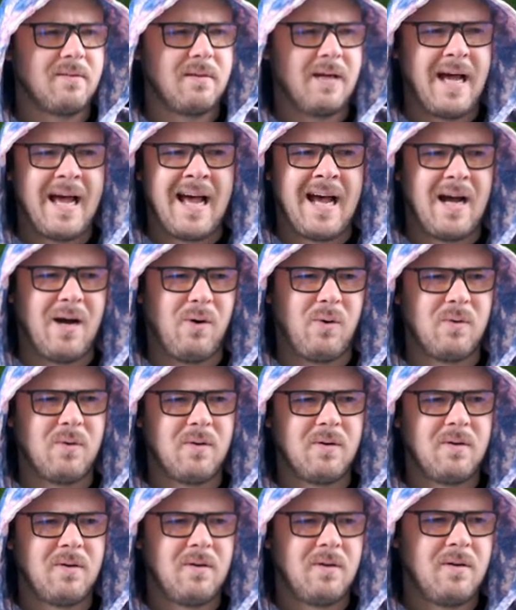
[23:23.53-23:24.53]
how?
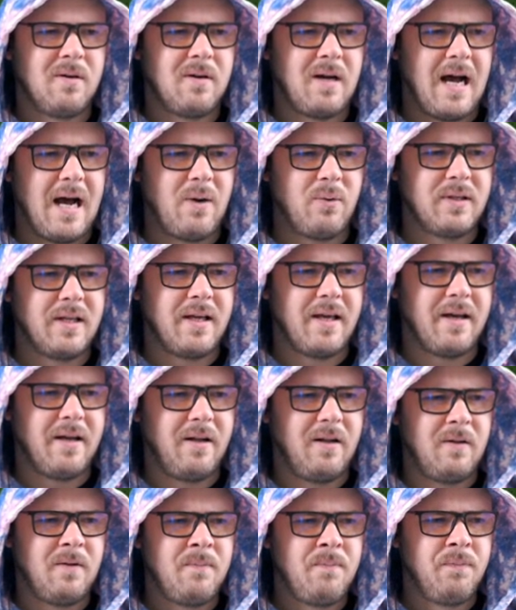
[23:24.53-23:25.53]
How in the
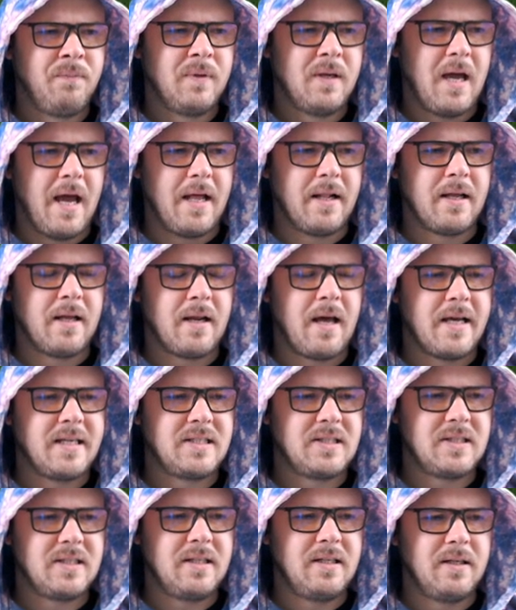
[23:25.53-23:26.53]
hell? And then I
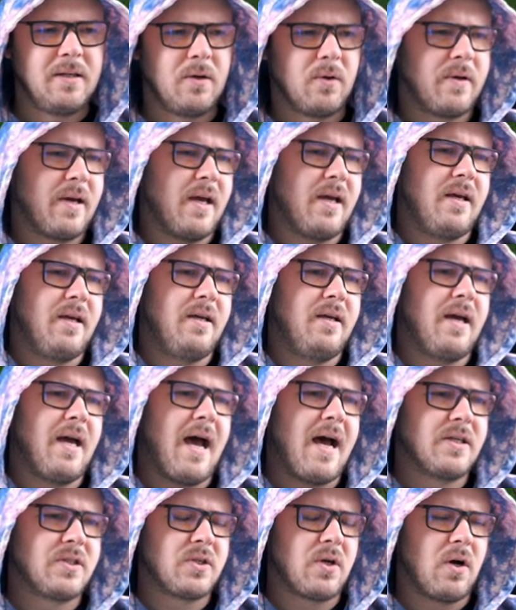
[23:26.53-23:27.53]
see, okay, he
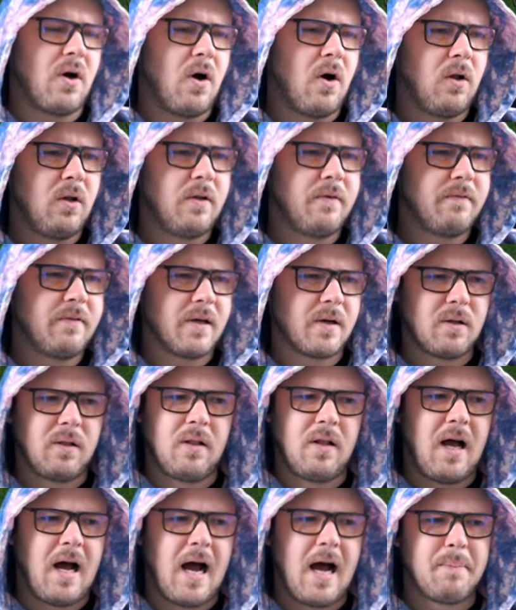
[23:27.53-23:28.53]
has all of the
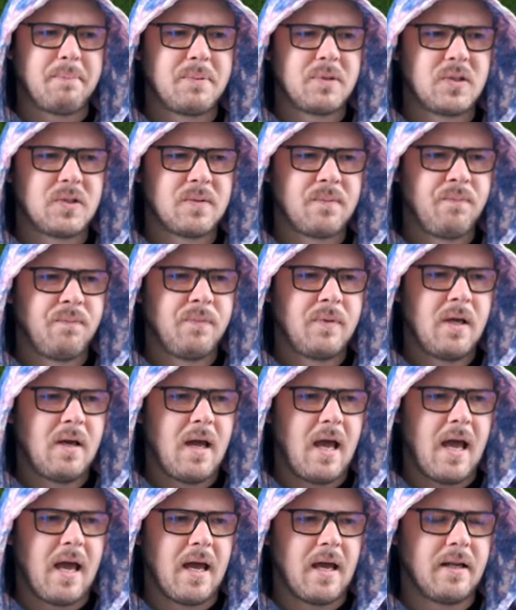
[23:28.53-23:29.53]
Clops.
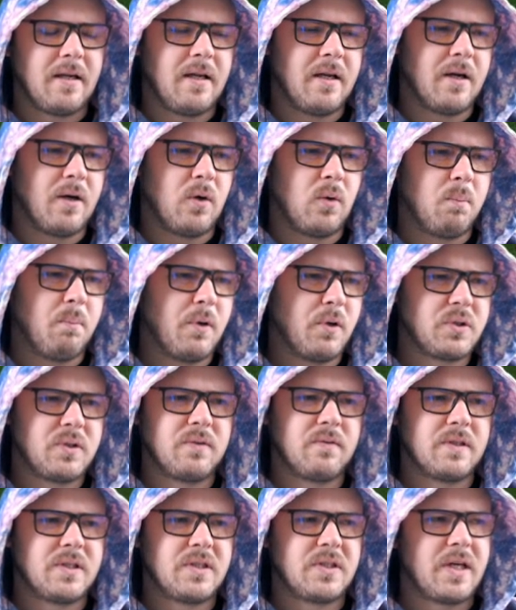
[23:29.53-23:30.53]
And, you know, most
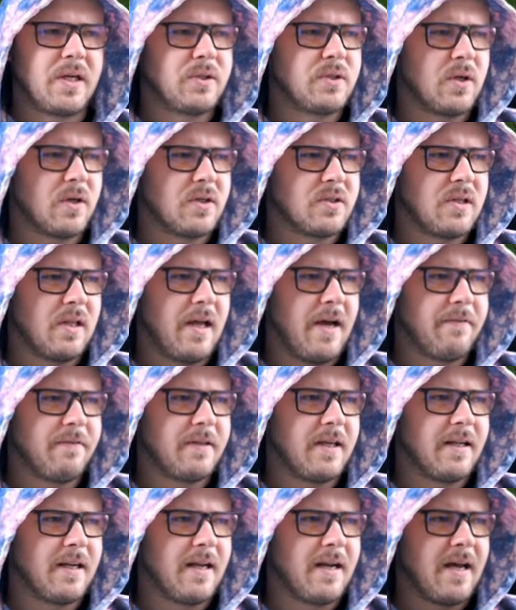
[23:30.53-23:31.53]
of his centaurs left.
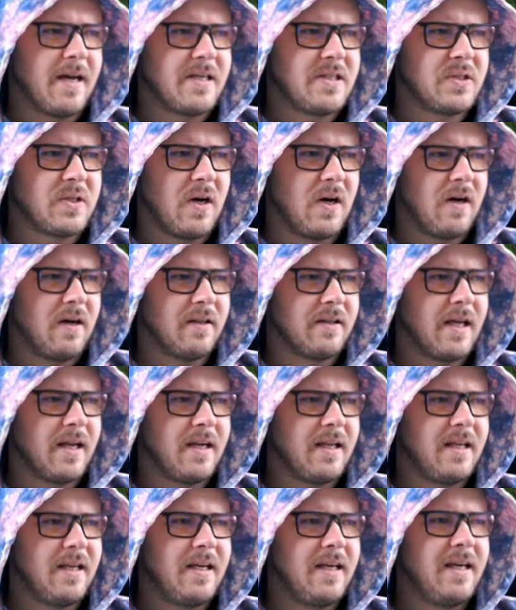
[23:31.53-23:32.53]
And then I saw
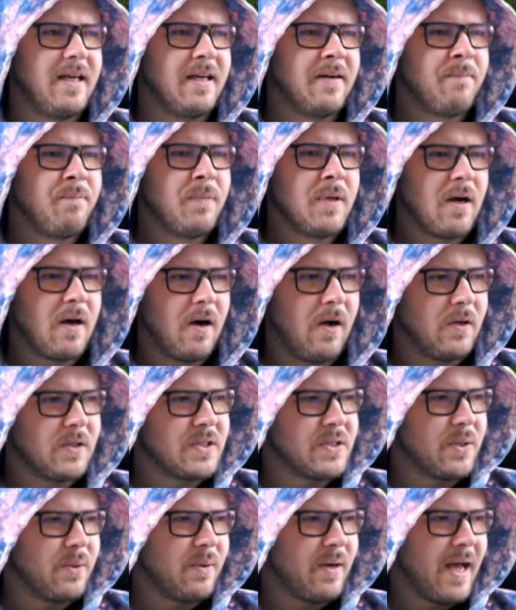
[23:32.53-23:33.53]
that he
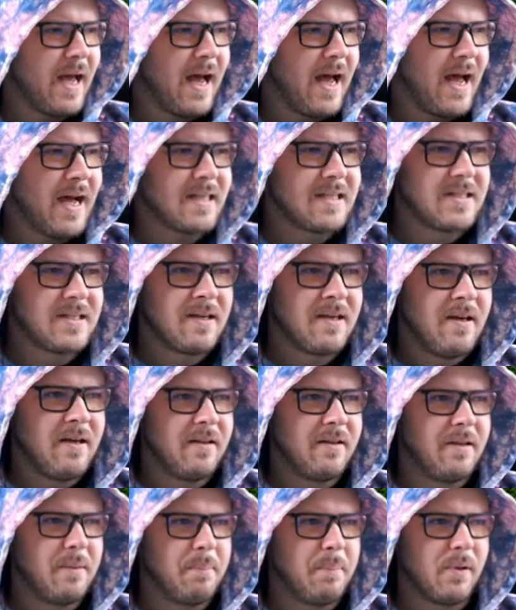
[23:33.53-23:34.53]
also has
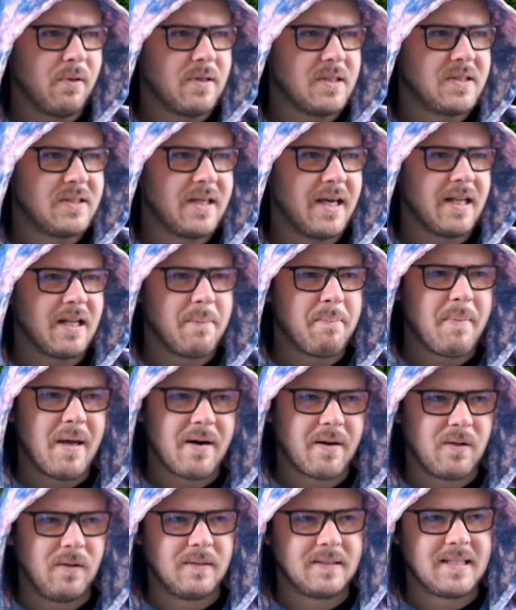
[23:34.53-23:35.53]
the ballista and the
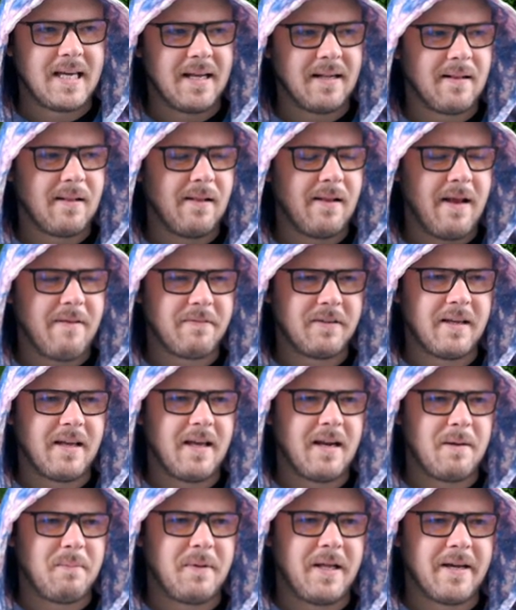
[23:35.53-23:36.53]
medical tent left.
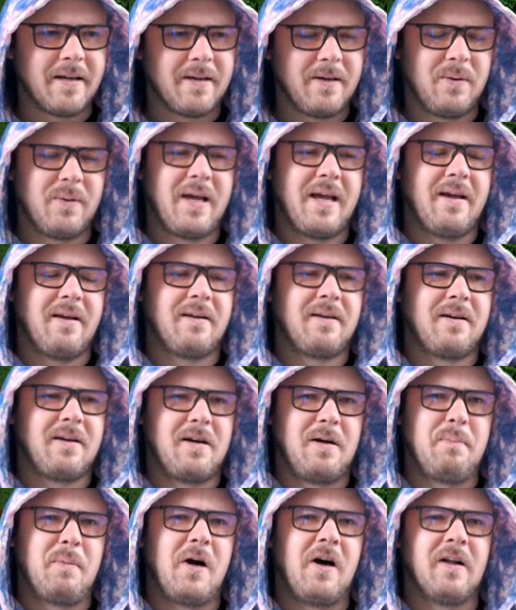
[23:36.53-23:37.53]
And I'm like, okay,
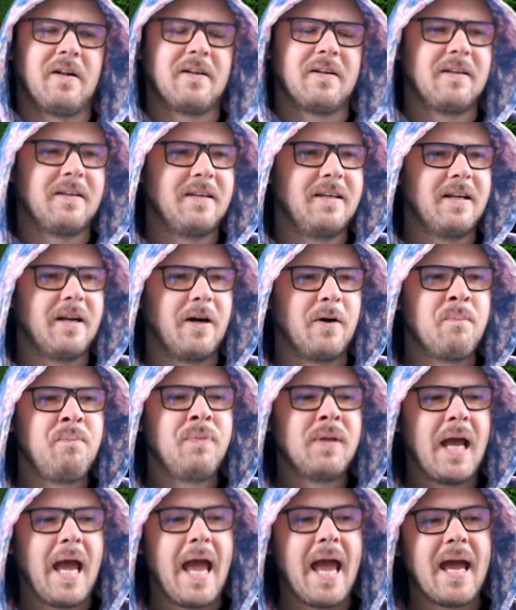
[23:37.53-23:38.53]
come on, you know.
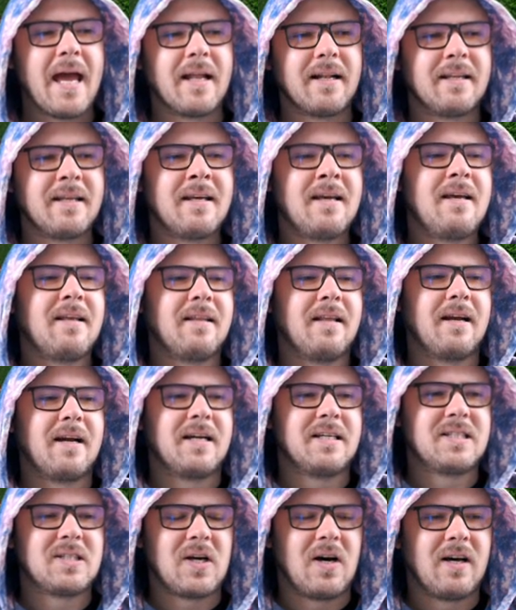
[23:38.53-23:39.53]
And then
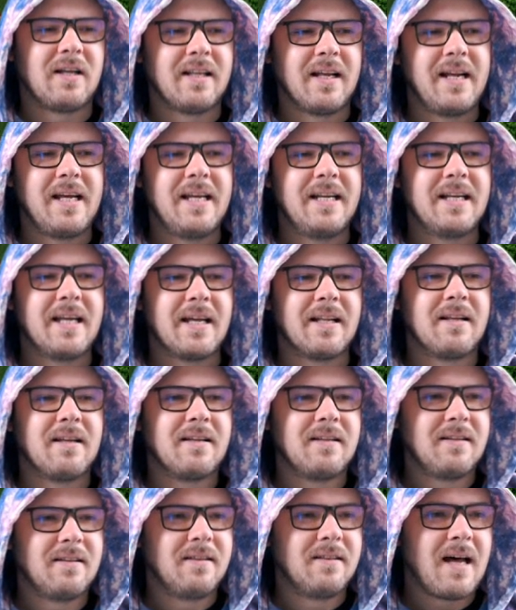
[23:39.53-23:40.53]
I saw that he
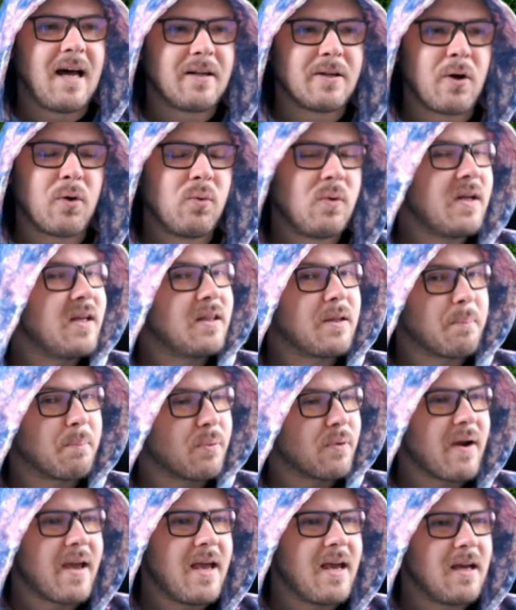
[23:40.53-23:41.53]
did not only the
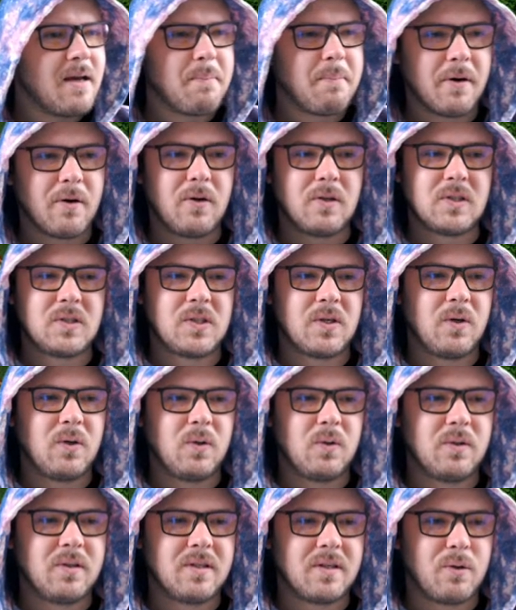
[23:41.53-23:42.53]
break, but
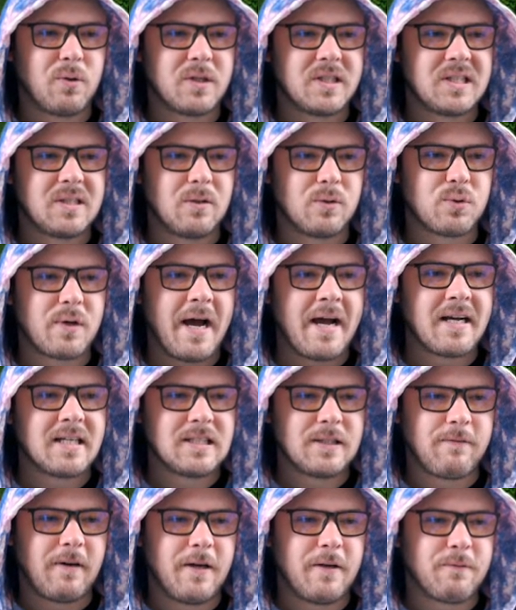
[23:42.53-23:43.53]
also the Crystal
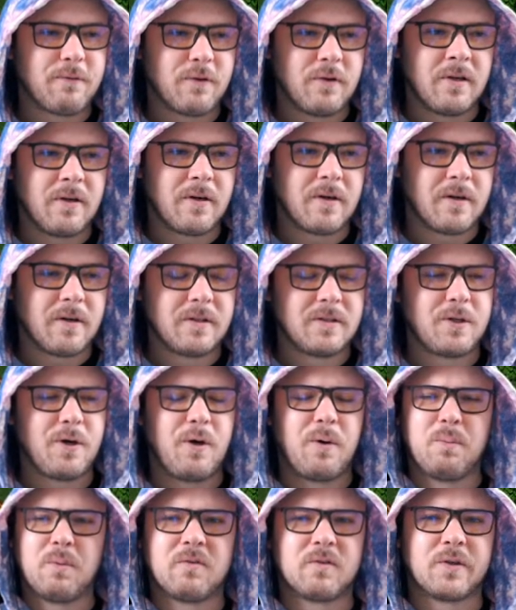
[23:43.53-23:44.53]
Dragons fight for the Earth
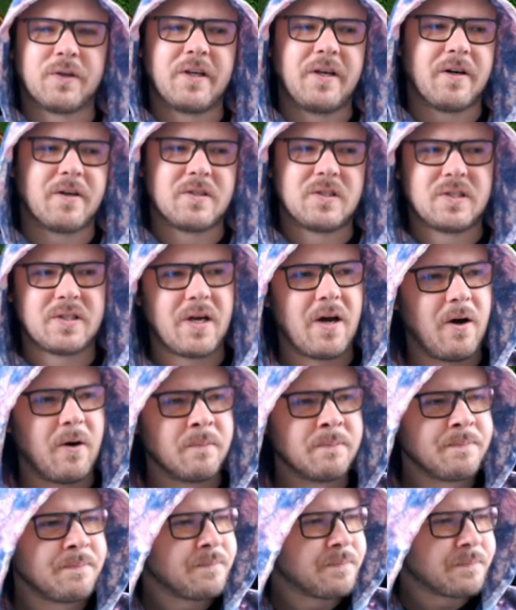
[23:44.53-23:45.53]
Tome over here. So